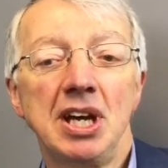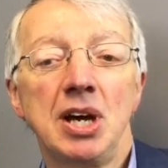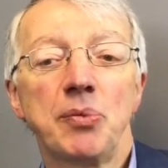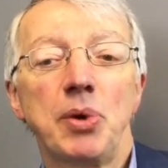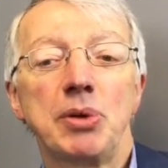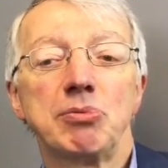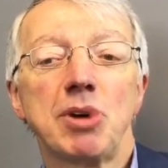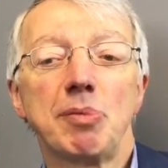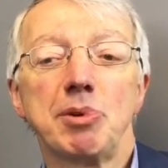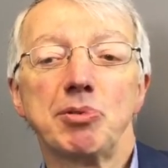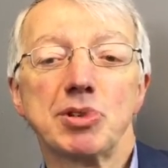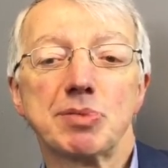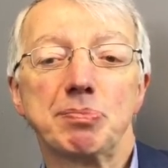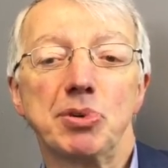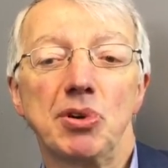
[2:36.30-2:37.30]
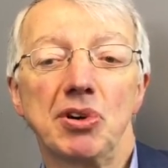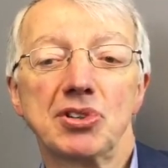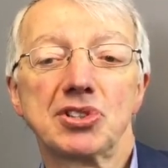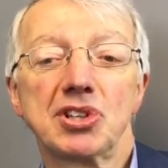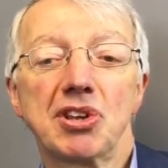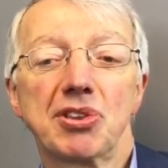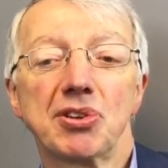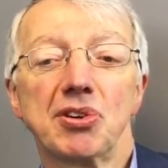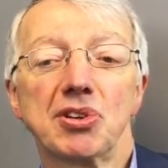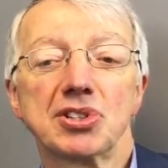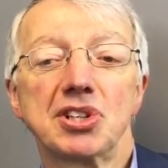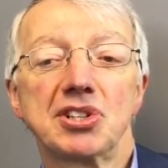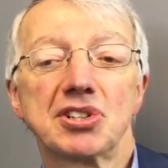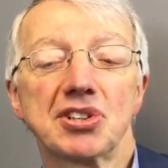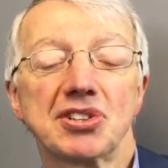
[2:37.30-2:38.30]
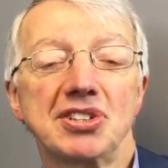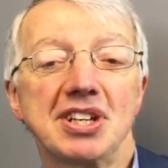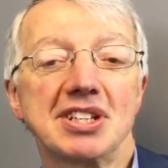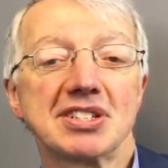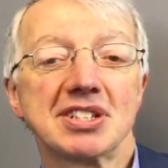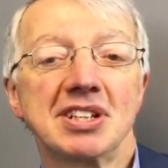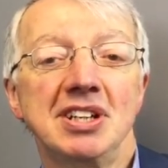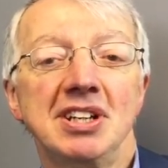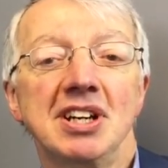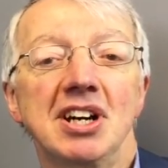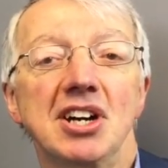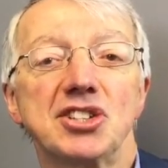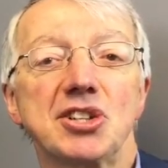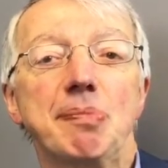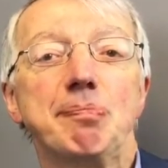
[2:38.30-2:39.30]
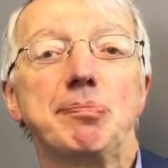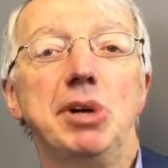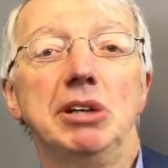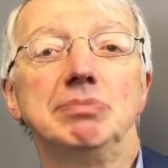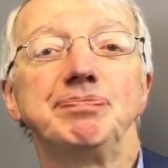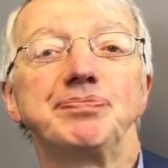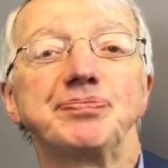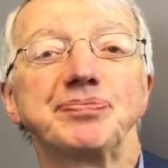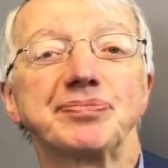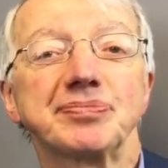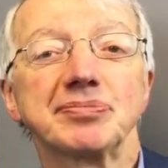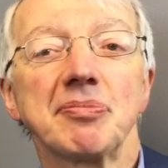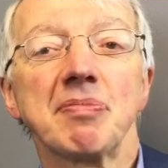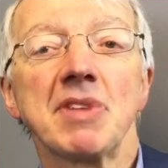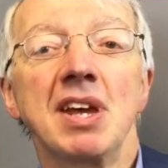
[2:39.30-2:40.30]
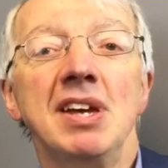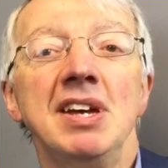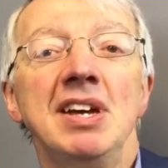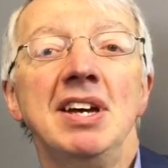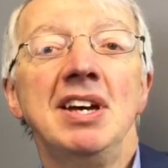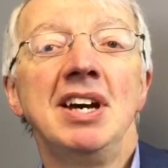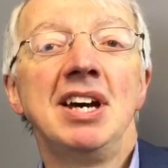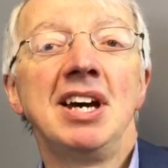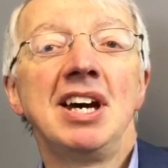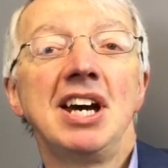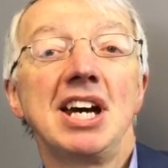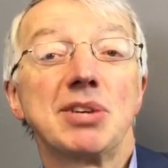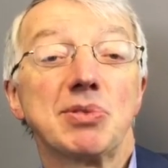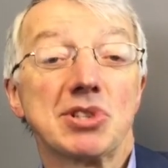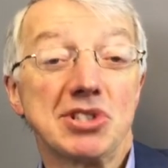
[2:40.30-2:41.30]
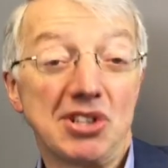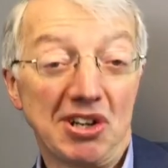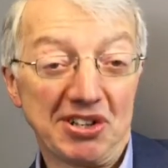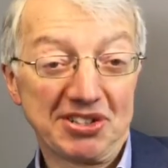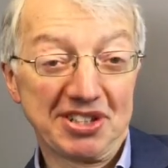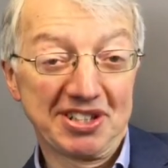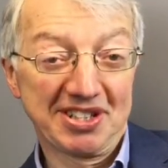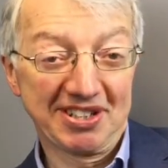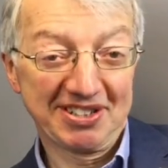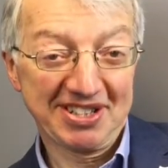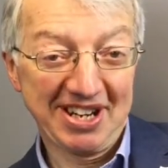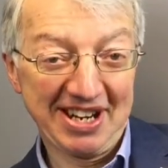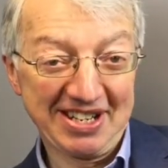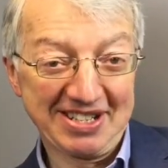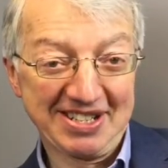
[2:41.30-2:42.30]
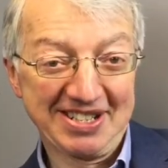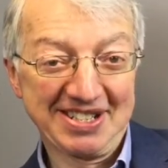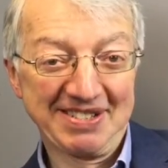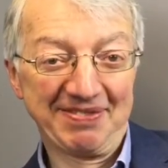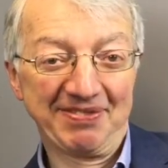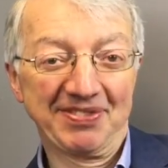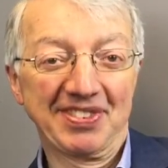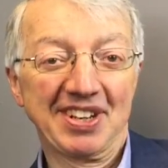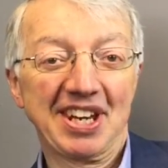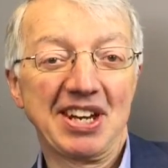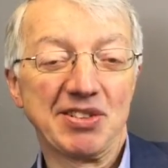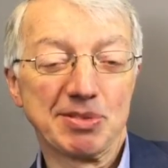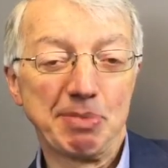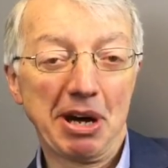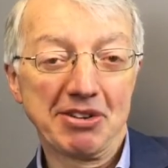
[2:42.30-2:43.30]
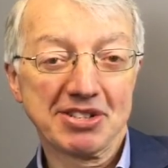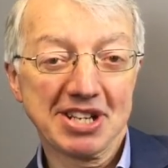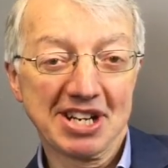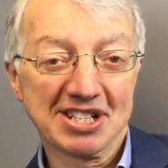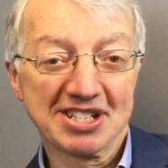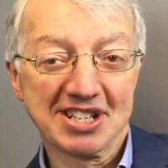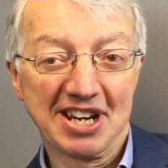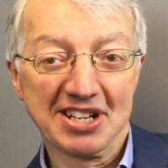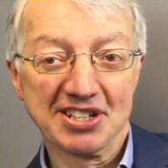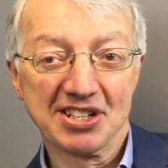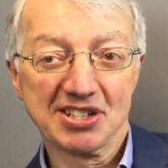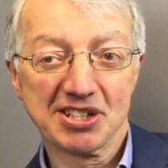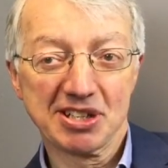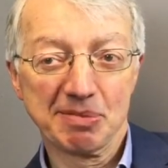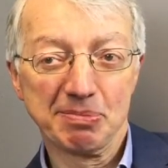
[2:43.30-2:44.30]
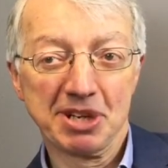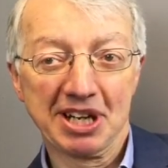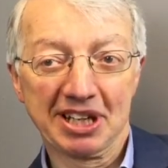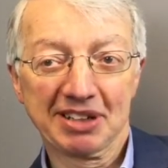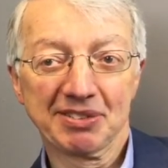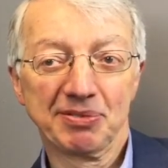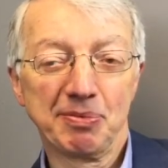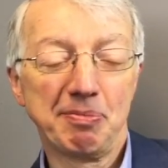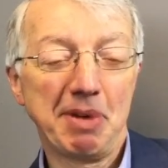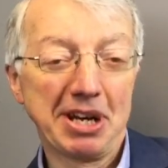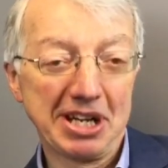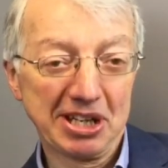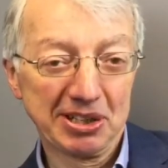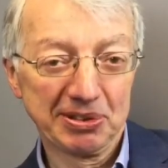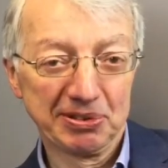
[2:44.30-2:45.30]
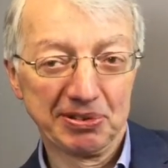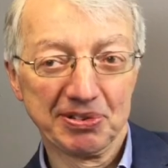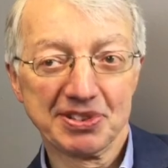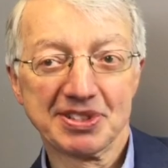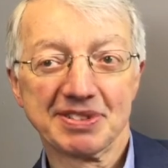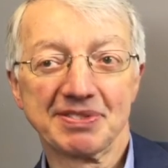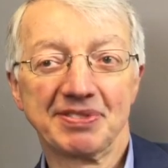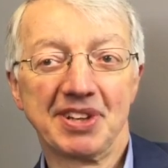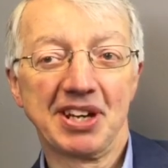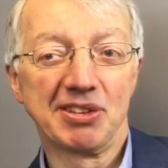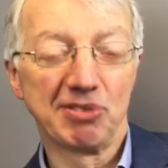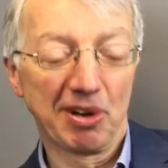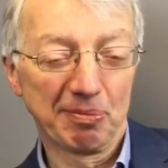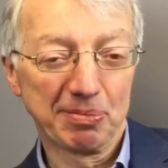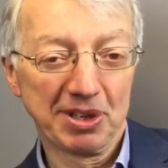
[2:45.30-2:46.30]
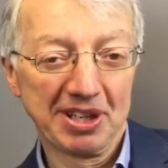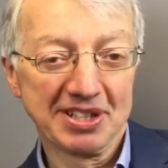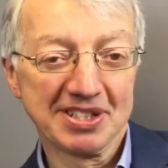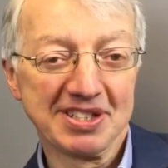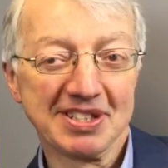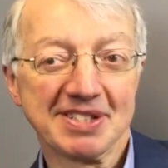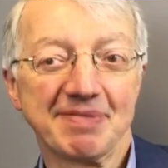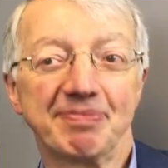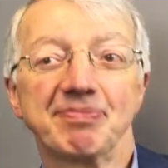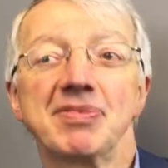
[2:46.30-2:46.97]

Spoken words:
When Robert was born, she thought she should knit a jumper. It was not a success. It was about 10 sizes too big, with many holes in the wrong places.